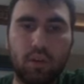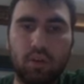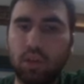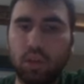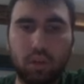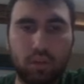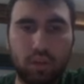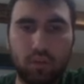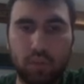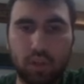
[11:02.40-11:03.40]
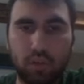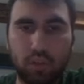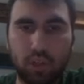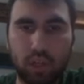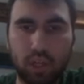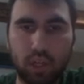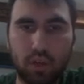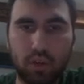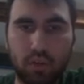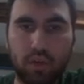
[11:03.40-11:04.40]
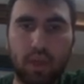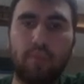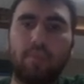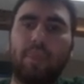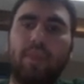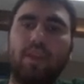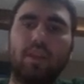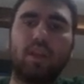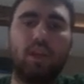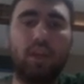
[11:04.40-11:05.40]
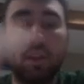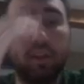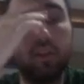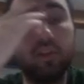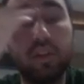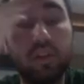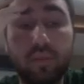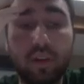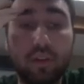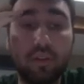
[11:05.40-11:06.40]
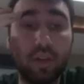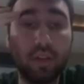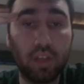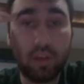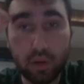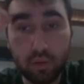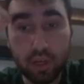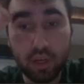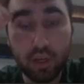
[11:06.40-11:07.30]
They don't have bishop g8. Yeah, hit the knight, hit the only defender of h7 away.